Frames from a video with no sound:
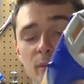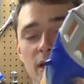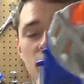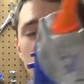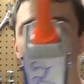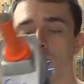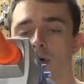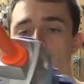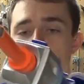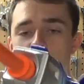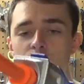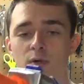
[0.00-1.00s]
Endwar.
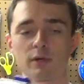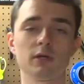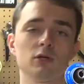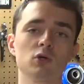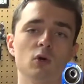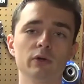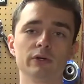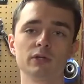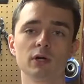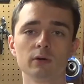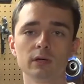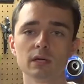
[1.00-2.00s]
It was one of the Troll and
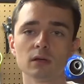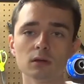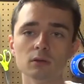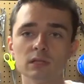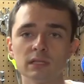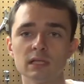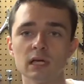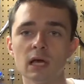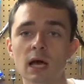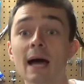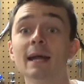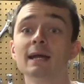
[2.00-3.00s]
Tony loots.
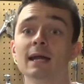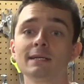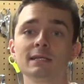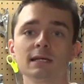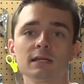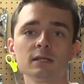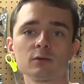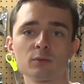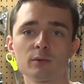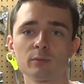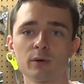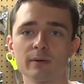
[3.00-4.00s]
I didn't actually get this
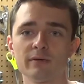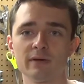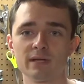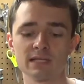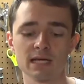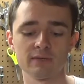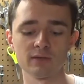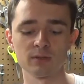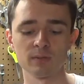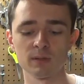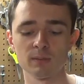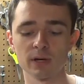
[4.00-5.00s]
one. One of my friends gave it to
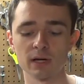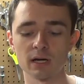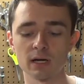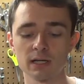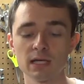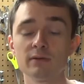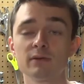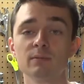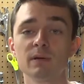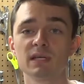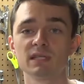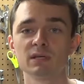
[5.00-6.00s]
me, but he gave it to
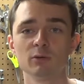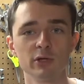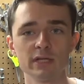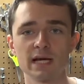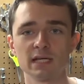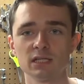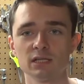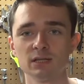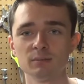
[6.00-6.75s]
me because it was actually